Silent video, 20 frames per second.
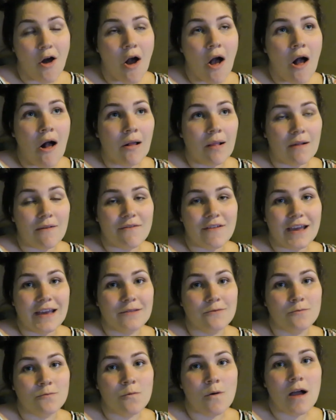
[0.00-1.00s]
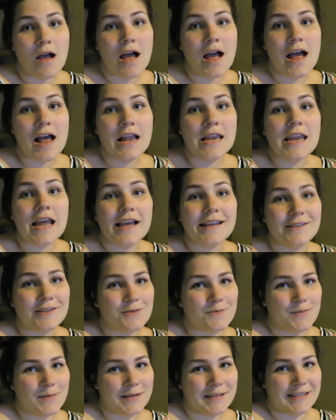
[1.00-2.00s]
All of it.
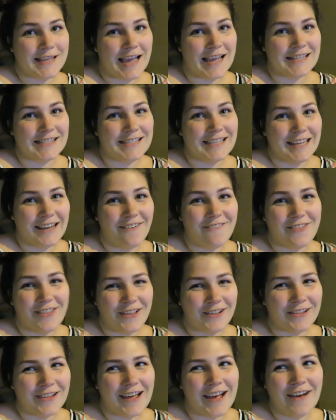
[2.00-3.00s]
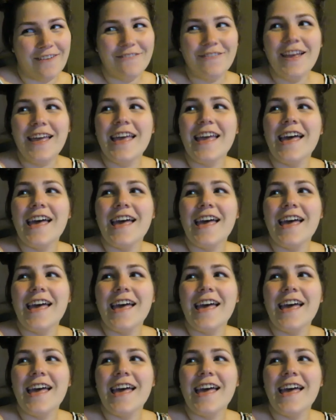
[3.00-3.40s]
100% of the love.